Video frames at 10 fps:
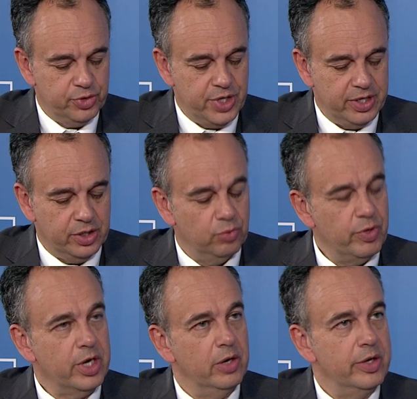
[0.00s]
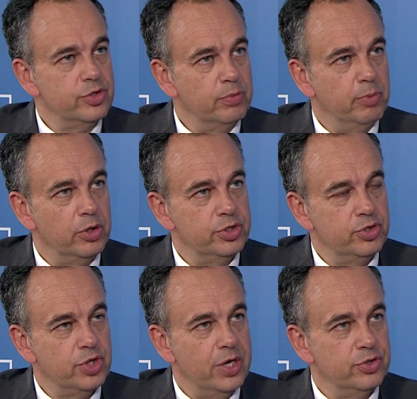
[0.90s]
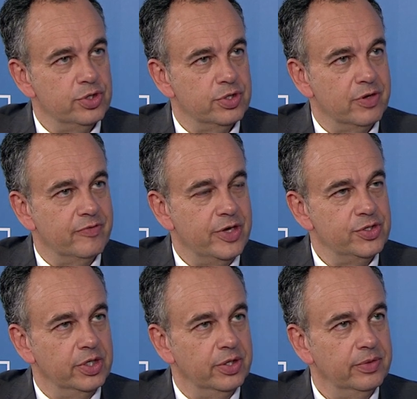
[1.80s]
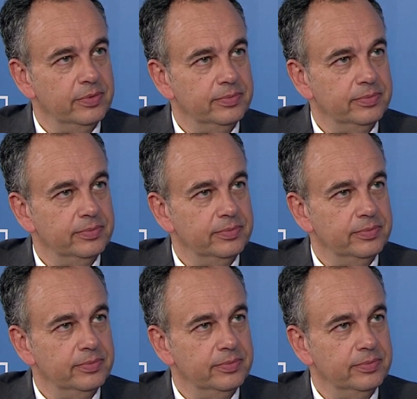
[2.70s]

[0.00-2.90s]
technical, regulatory and policy challenges that are facing you?